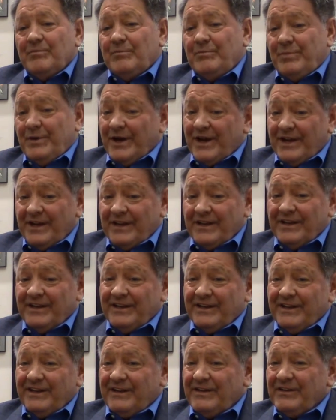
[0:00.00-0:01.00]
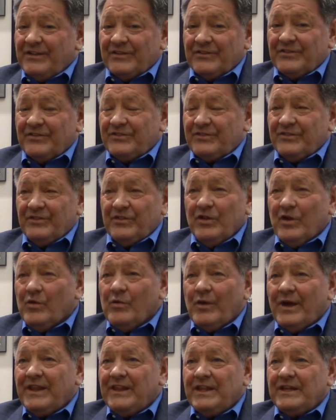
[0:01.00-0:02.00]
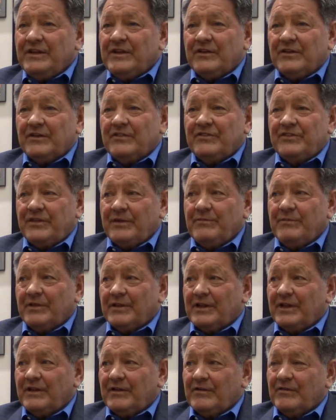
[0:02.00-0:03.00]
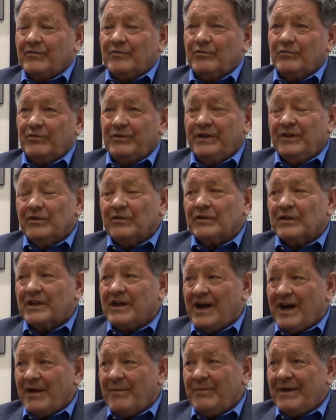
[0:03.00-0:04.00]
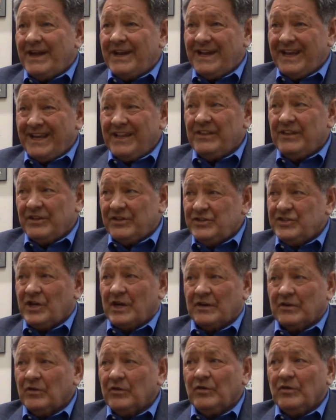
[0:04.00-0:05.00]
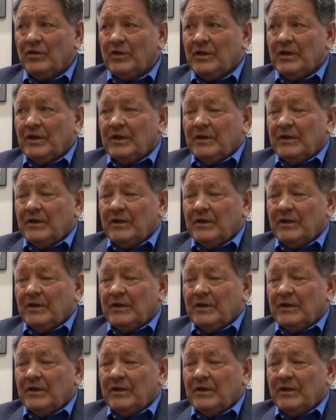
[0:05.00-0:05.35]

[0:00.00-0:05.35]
But there's no way that you can simulate real combat in the jungle.